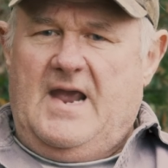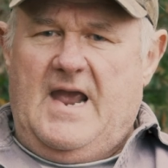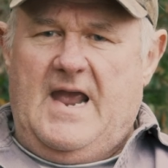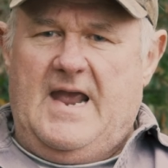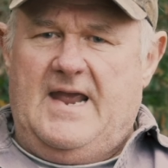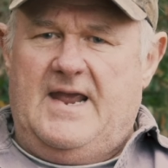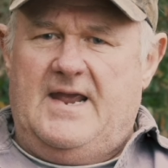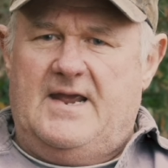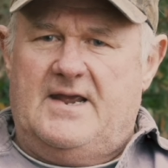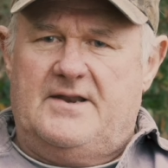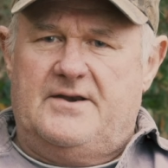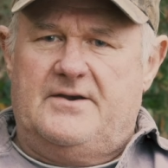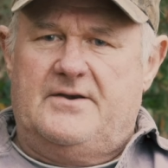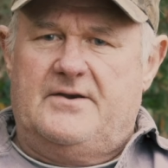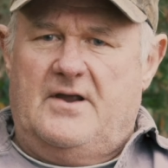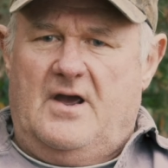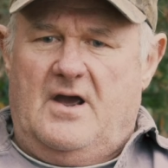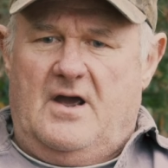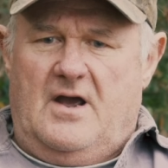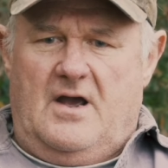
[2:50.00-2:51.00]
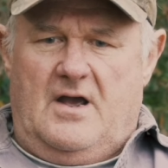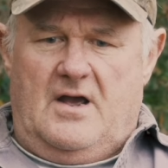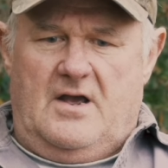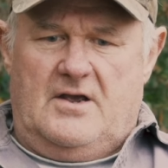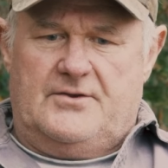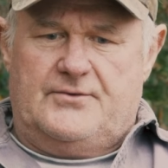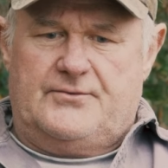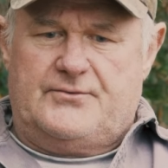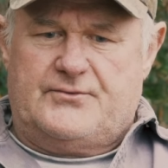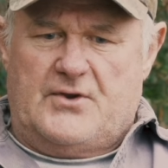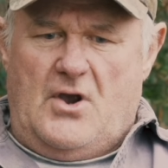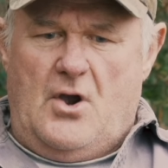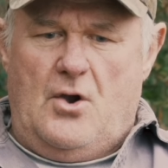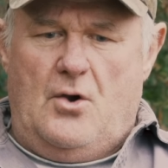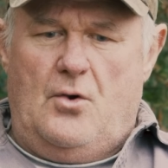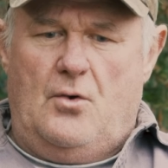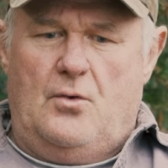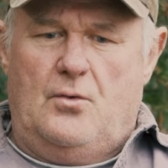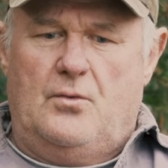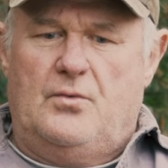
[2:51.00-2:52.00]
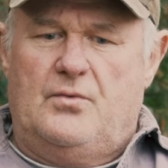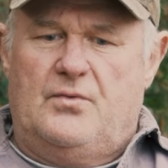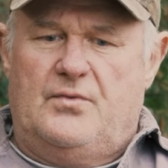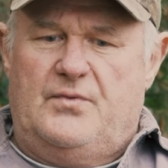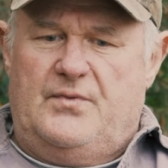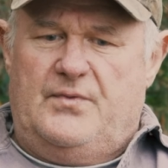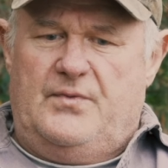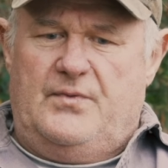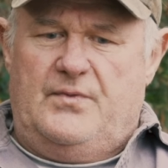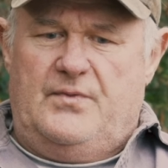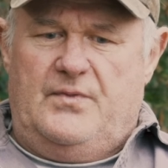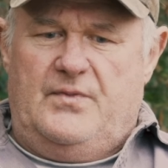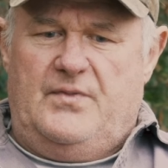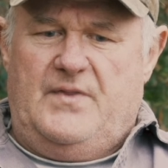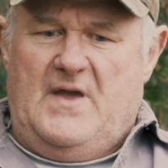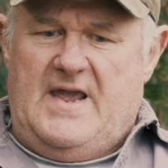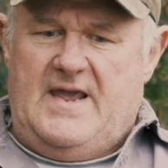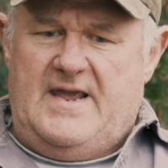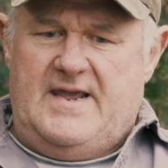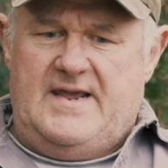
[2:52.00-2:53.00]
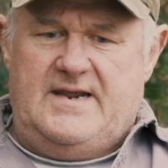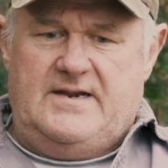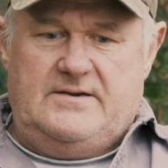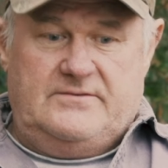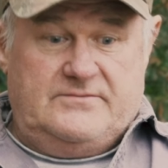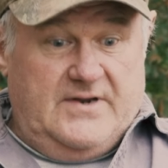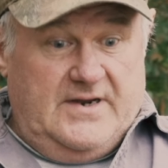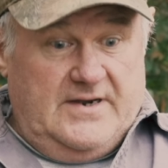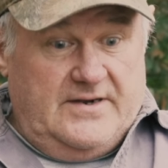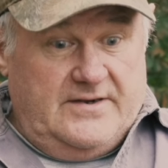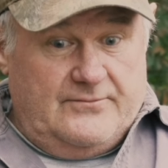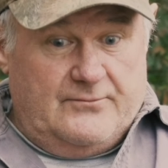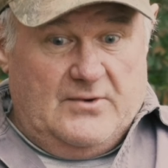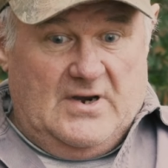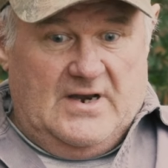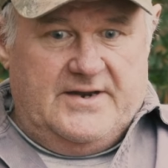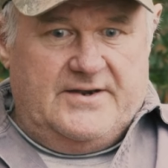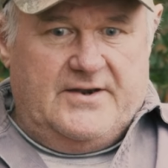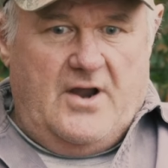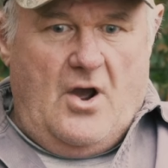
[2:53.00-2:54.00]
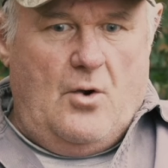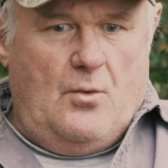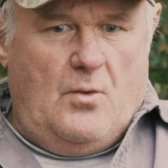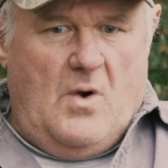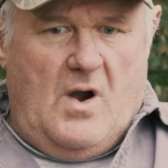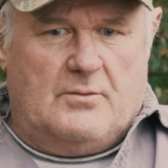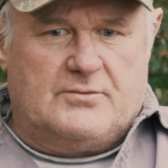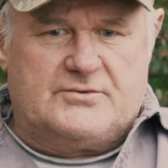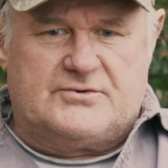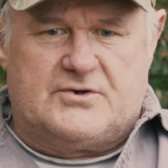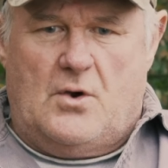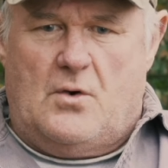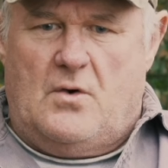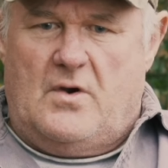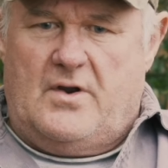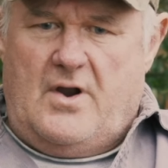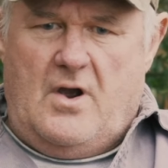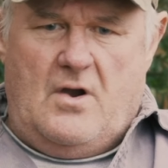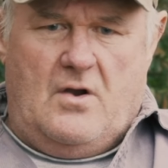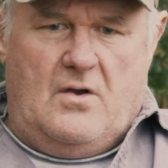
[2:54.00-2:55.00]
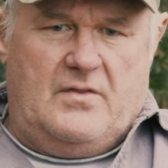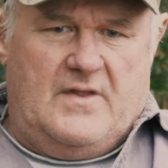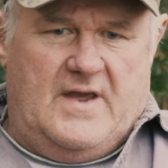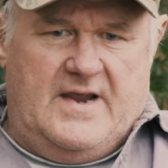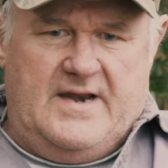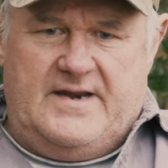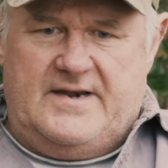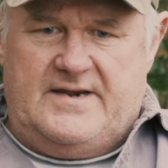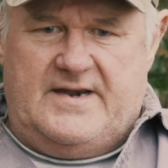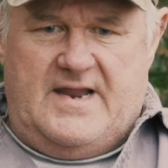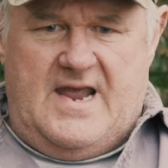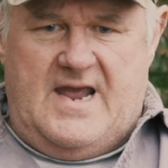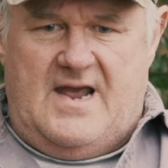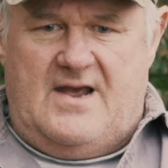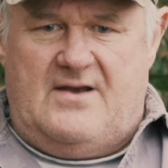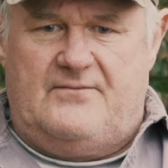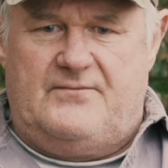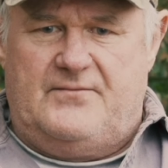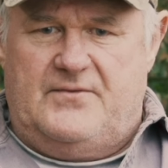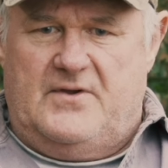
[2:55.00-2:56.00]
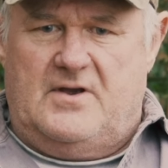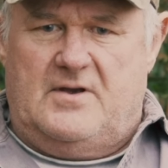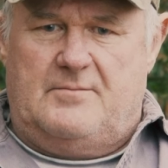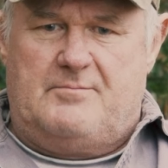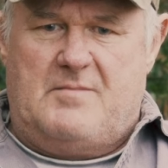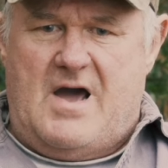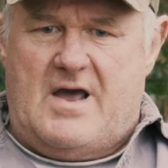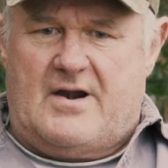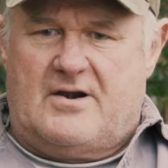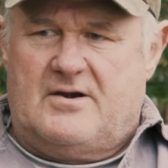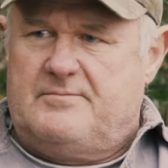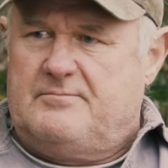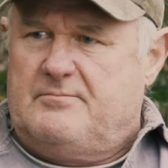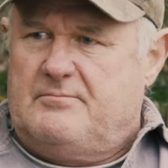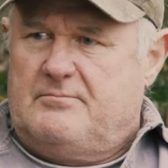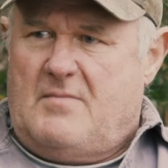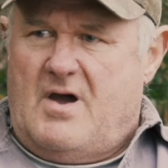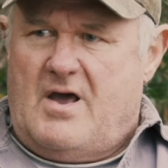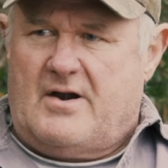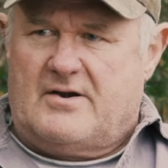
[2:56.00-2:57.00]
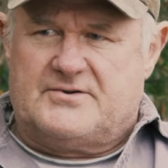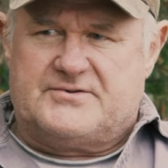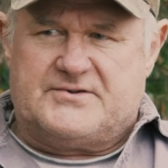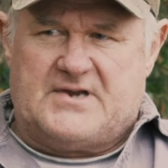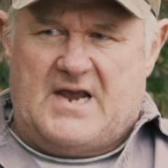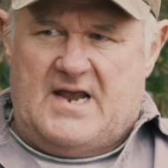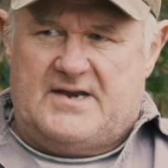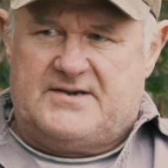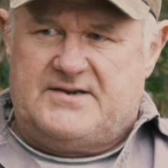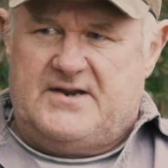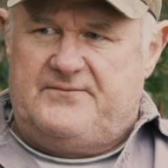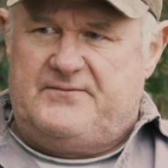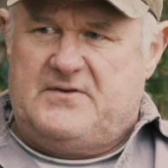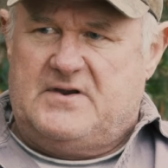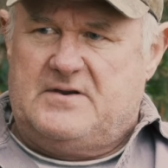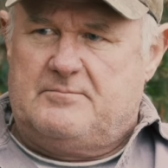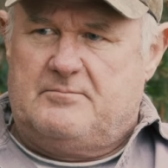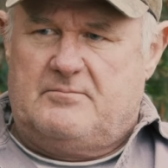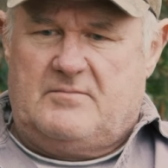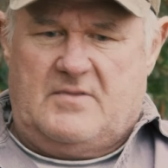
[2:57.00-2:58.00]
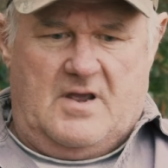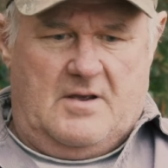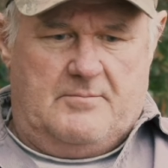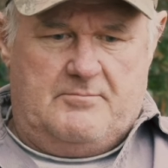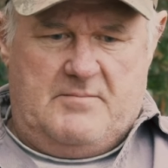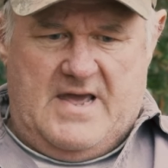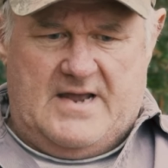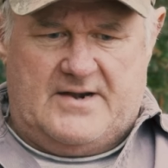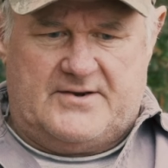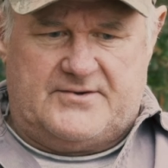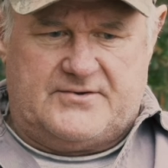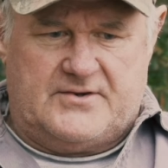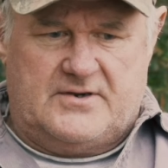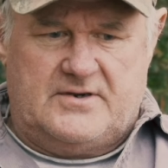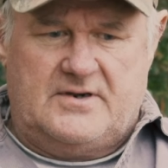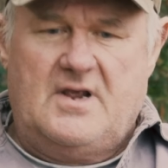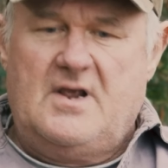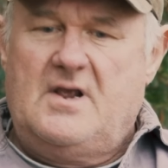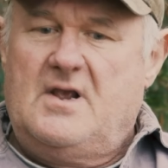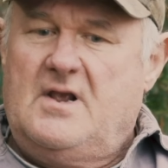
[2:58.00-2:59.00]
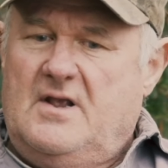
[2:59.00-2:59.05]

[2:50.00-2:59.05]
And so they didn't really know what was going on. They didn't have the modern scientific medicine.